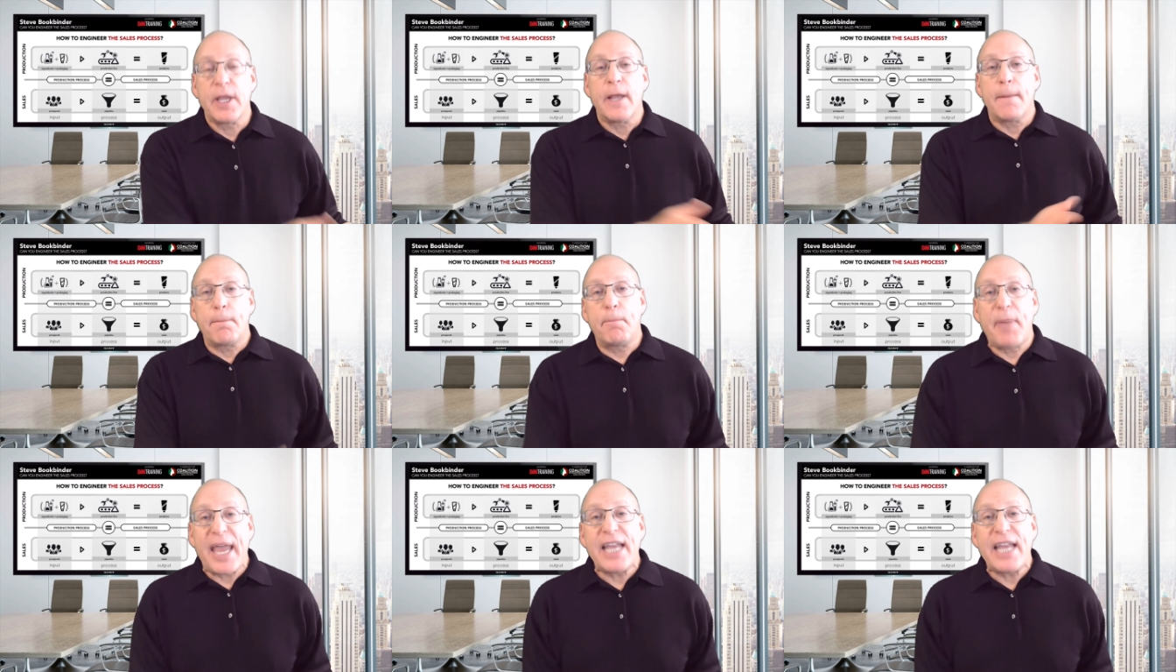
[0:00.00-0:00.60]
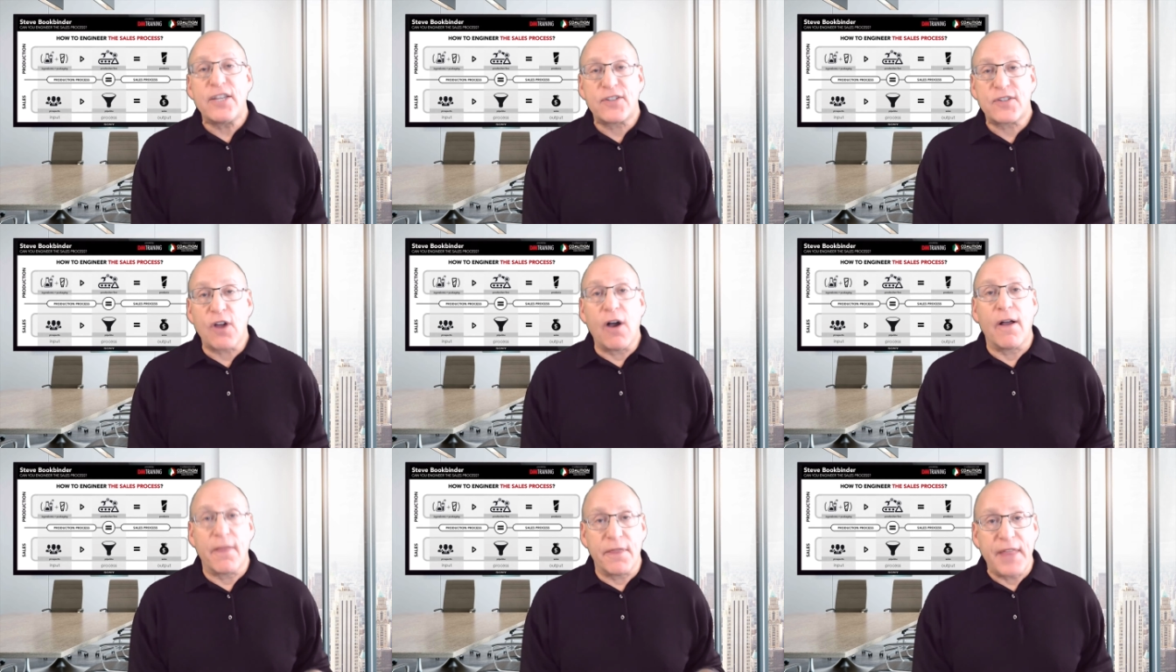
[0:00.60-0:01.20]
Based
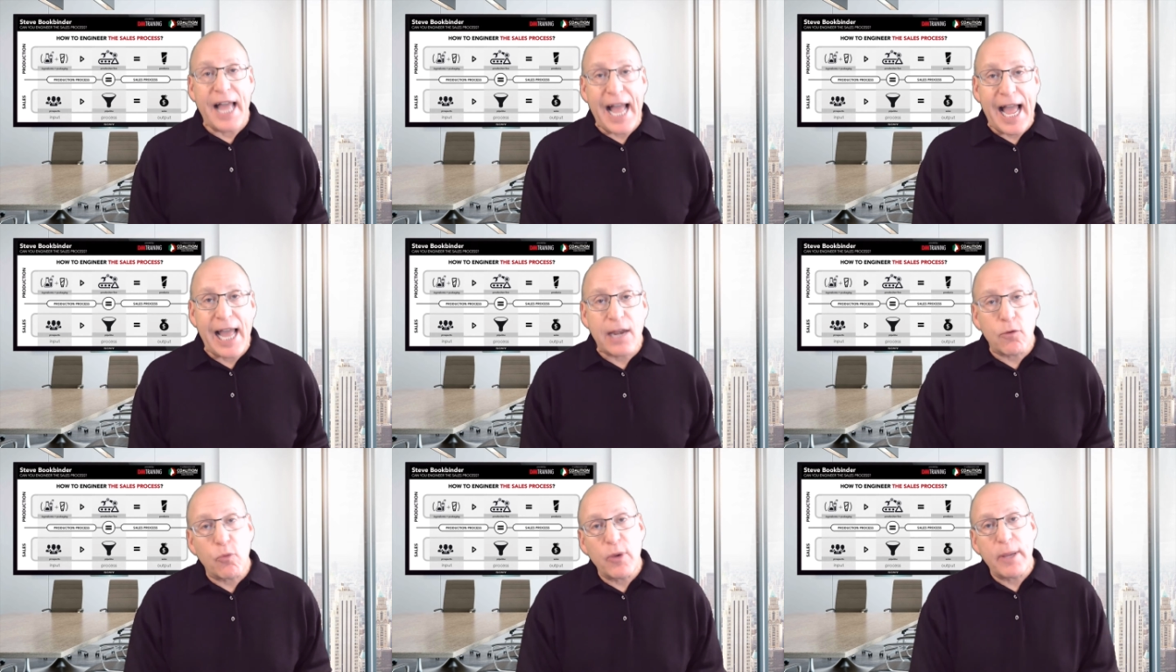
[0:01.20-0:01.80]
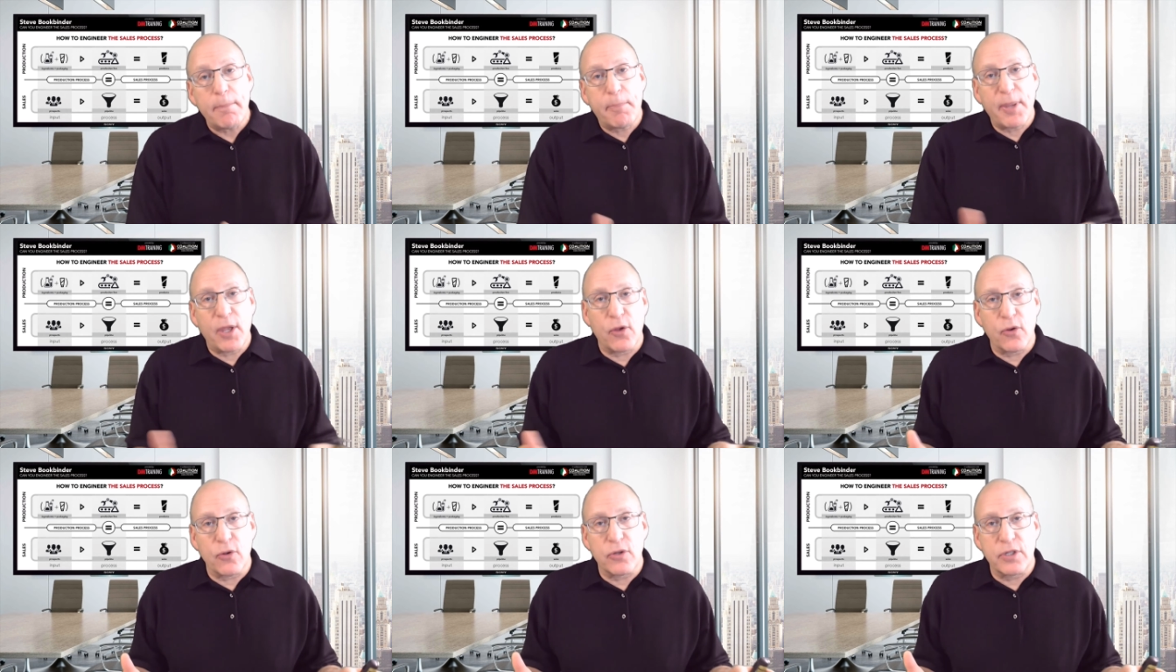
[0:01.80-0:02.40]
on that, we
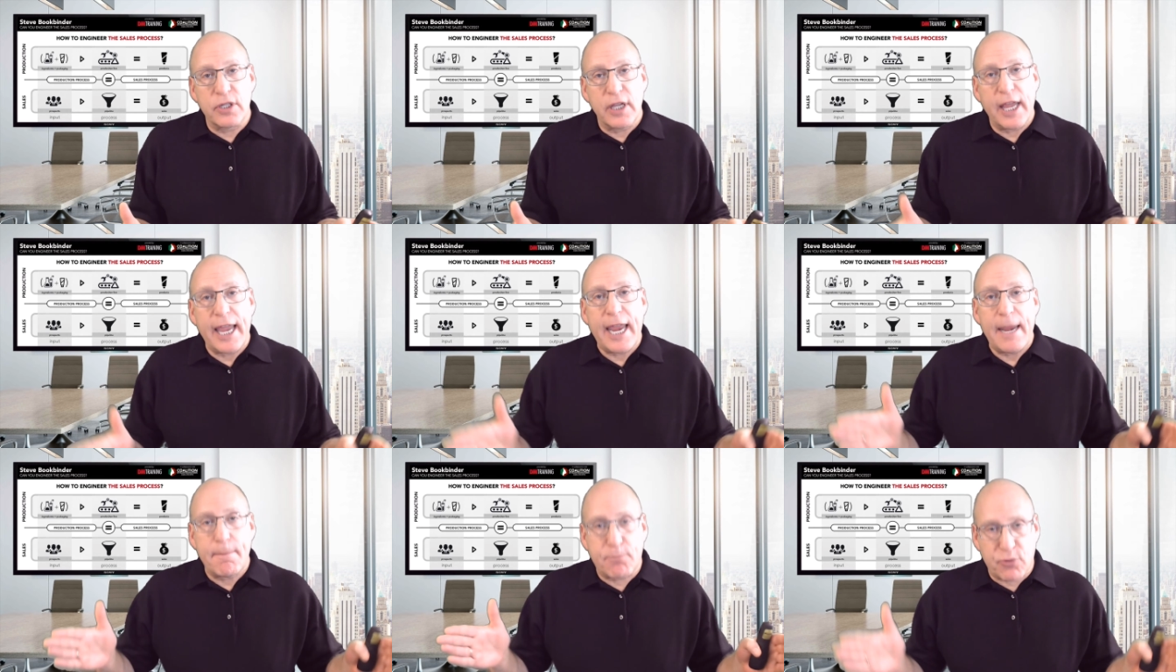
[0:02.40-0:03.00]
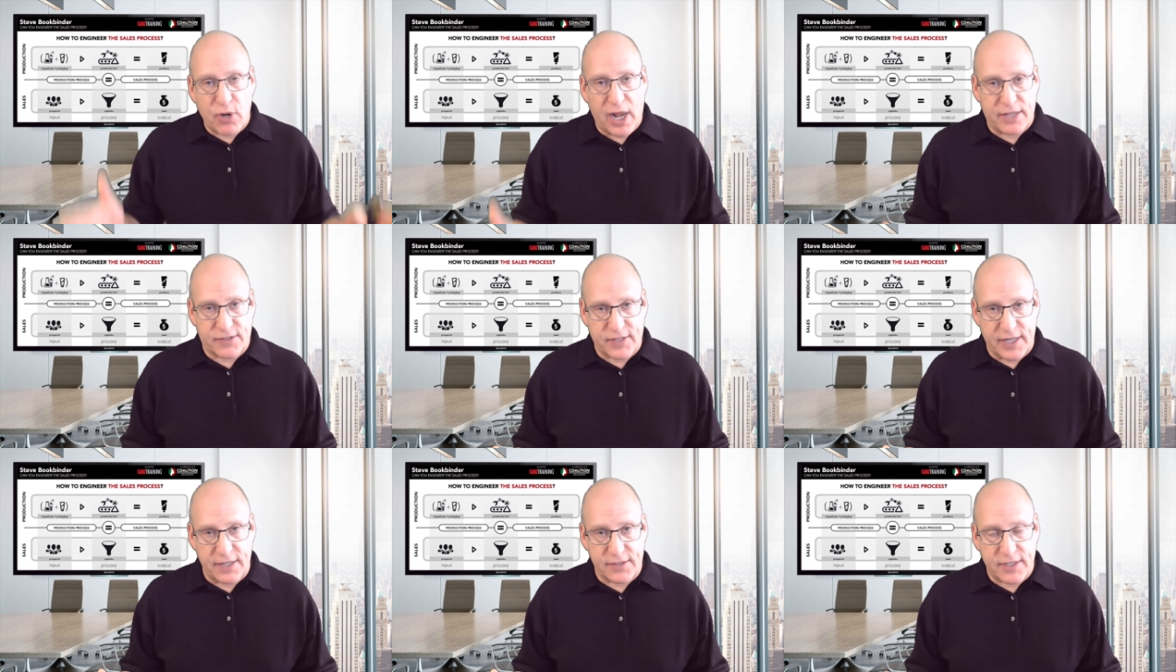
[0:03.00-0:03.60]
build a
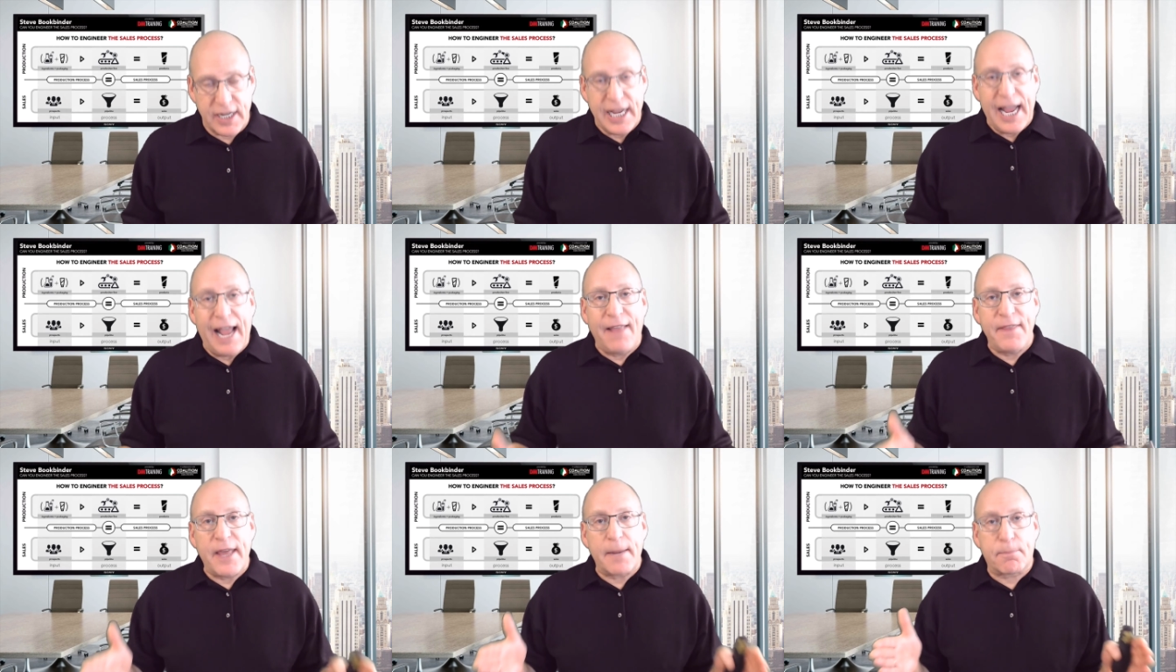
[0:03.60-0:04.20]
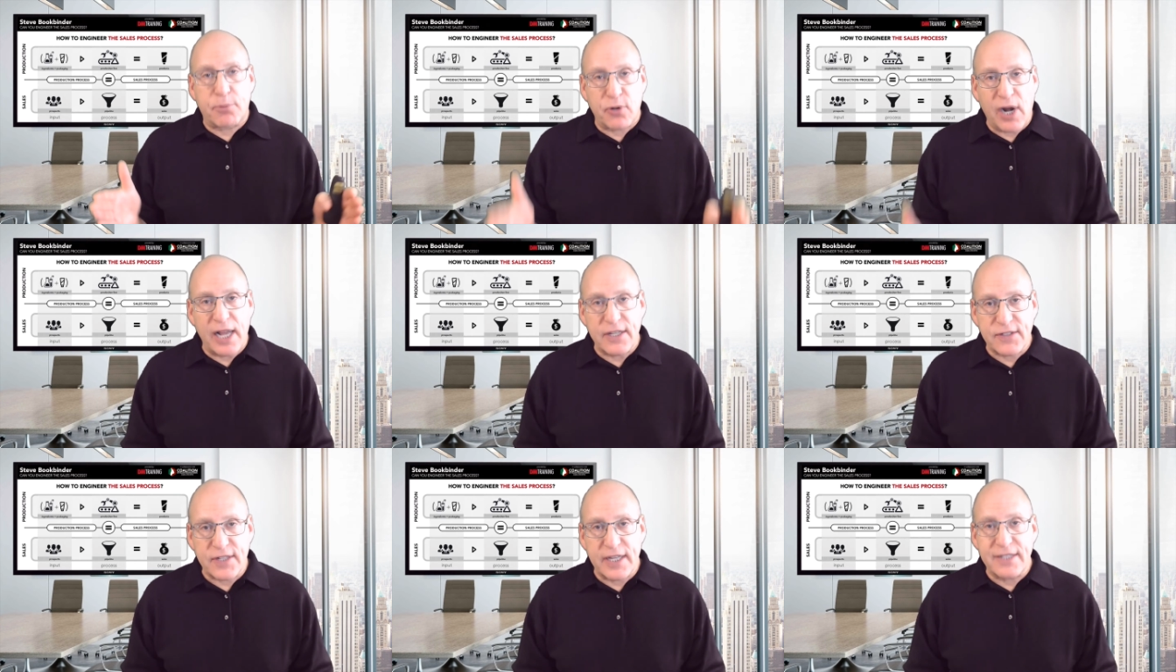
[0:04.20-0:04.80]
process, and that
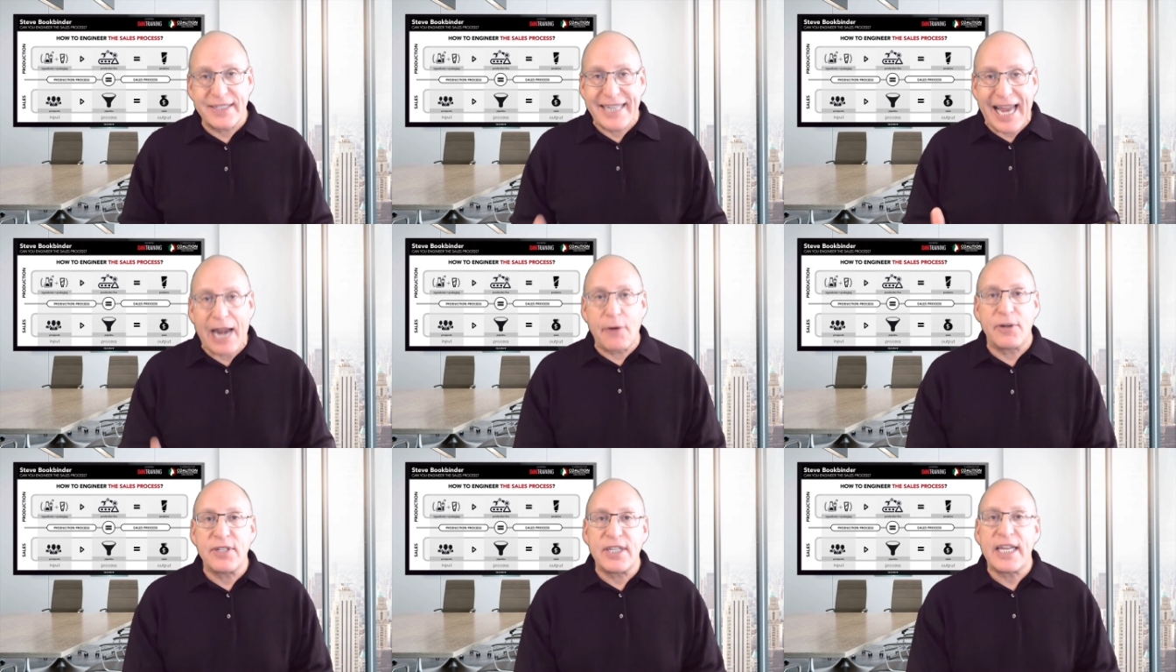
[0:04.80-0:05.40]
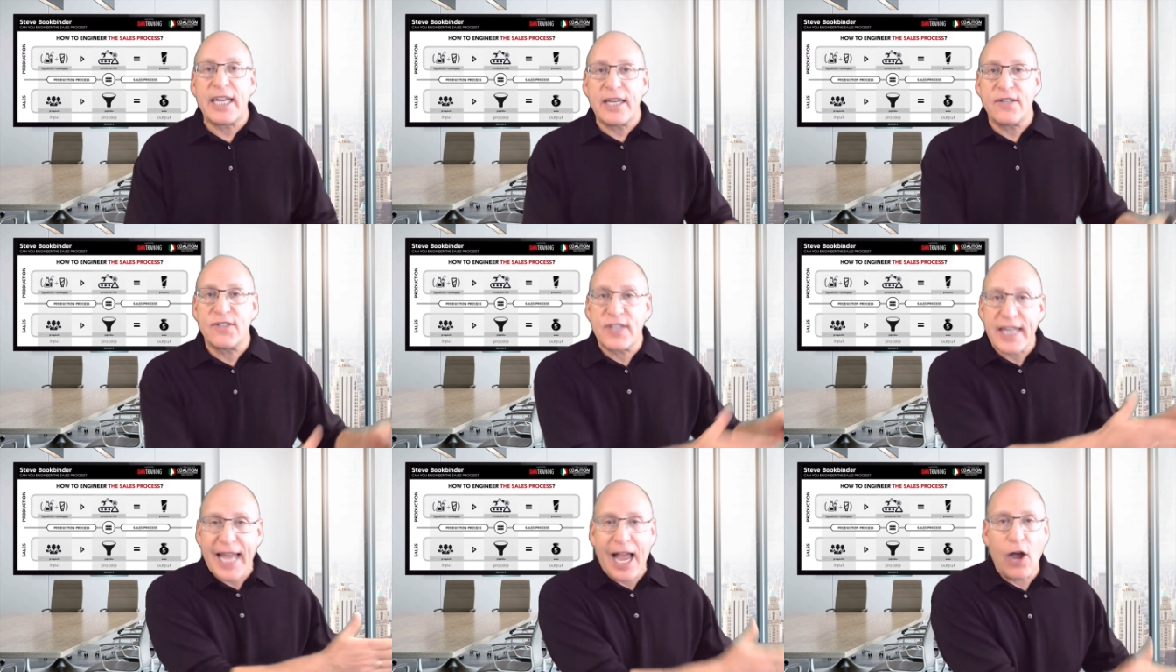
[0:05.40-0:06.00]
process guarantees
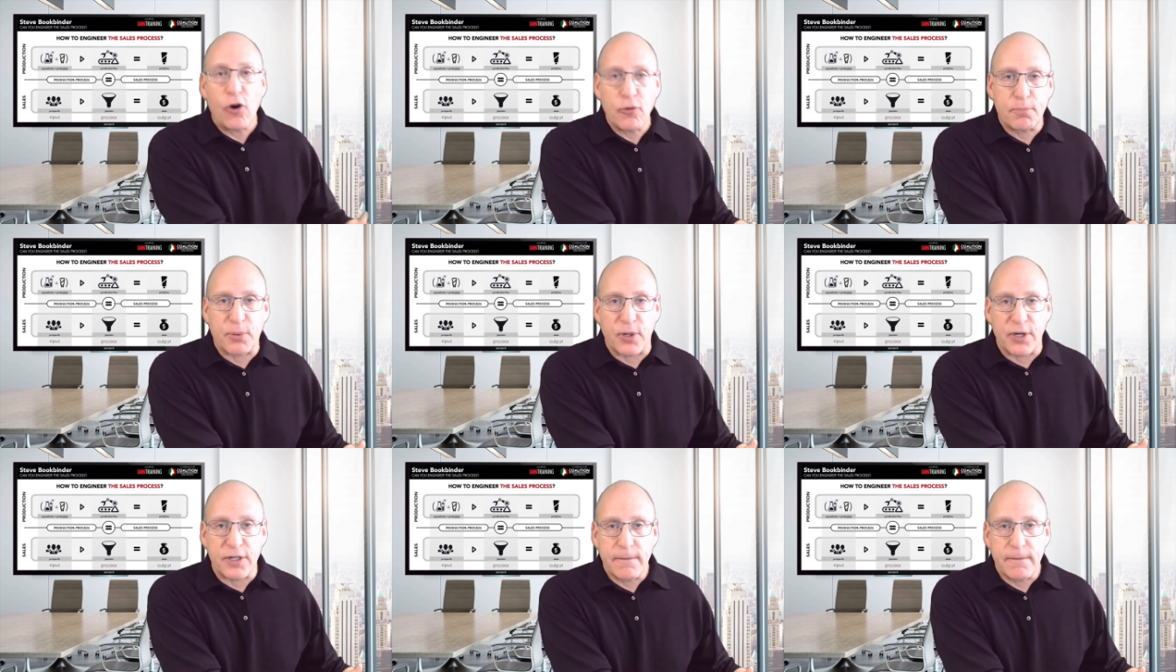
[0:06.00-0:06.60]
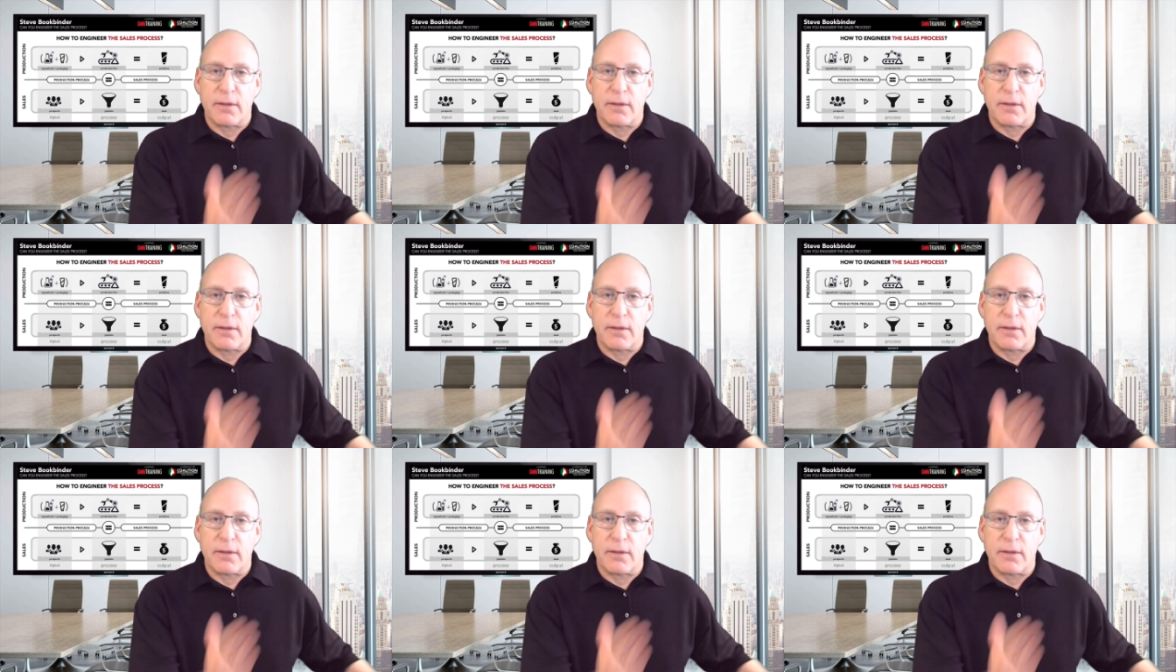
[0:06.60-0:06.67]
the output.